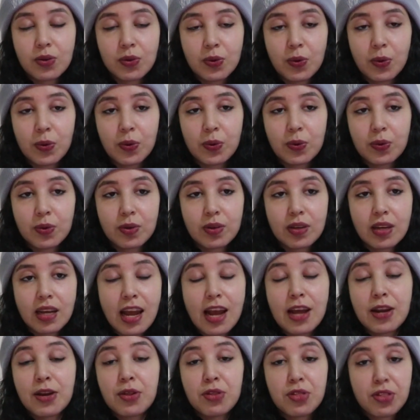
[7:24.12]
know,
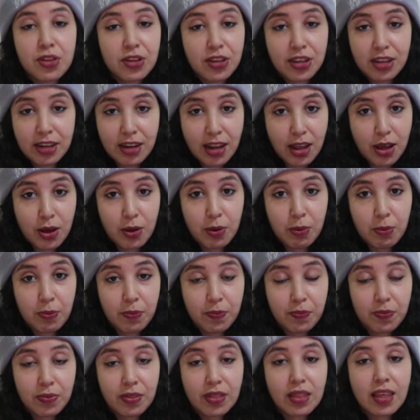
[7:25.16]
anything can help.
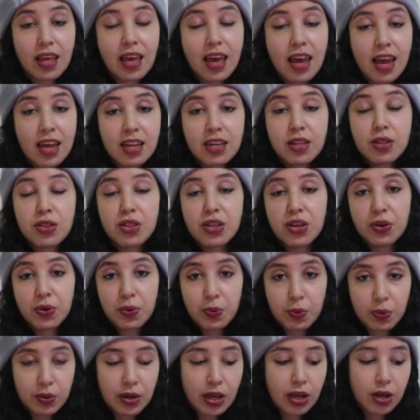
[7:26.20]
Anything
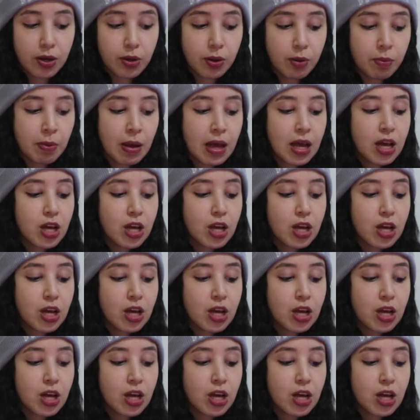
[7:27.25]
would help.